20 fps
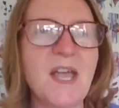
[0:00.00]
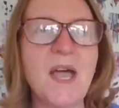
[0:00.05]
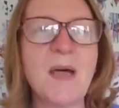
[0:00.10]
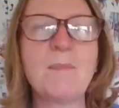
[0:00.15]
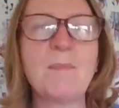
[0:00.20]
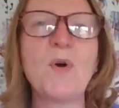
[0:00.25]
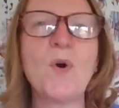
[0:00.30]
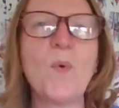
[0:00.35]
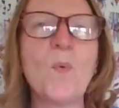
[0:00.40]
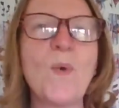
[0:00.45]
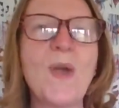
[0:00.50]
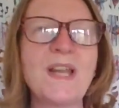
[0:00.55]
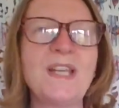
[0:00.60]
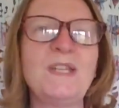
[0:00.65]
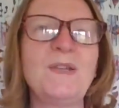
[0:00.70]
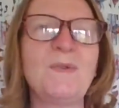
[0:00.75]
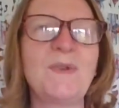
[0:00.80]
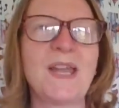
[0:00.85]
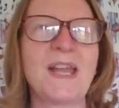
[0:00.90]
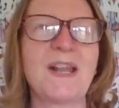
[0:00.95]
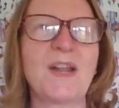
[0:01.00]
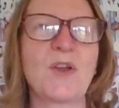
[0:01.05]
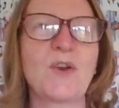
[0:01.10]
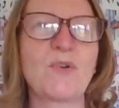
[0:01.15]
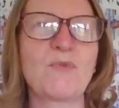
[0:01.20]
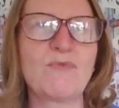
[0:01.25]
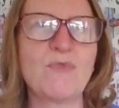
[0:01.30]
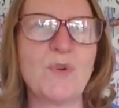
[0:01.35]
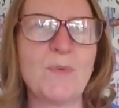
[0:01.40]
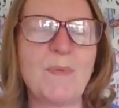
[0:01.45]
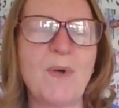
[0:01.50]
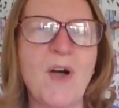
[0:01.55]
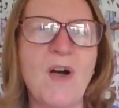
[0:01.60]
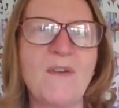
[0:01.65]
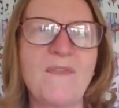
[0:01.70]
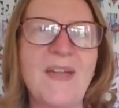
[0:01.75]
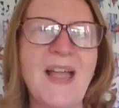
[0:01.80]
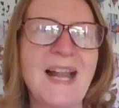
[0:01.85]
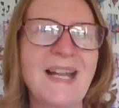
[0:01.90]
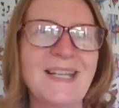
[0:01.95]
But when you get a group
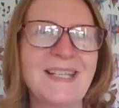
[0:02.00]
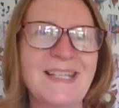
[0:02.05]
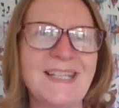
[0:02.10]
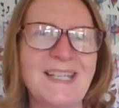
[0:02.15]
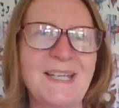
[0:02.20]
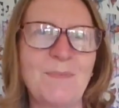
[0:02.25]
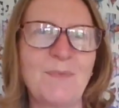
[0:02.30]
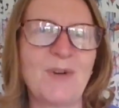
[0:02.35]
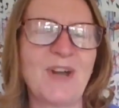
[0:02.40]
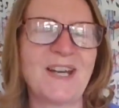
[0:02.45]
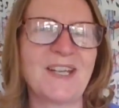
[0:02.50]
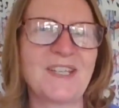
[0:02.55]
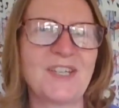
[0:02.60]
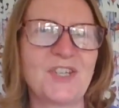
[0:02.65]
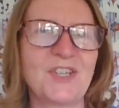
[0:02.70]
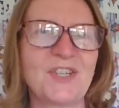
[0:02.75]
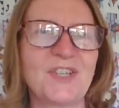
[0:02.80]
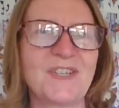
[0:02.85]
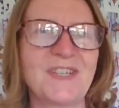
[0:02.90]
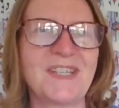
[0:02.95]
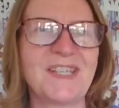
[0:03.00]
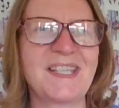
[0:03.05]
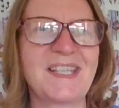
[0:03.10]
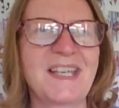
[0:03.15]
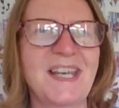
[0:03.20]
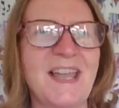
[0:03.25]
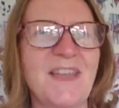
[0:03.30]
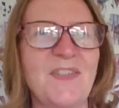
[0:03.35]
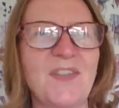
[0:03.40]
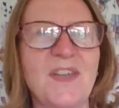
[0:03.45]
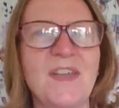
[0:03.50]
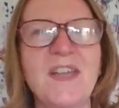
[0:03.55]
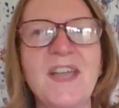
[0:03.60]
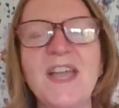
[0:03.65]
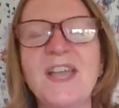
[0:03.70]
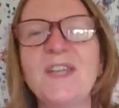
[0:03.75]
of L&D practitioners together,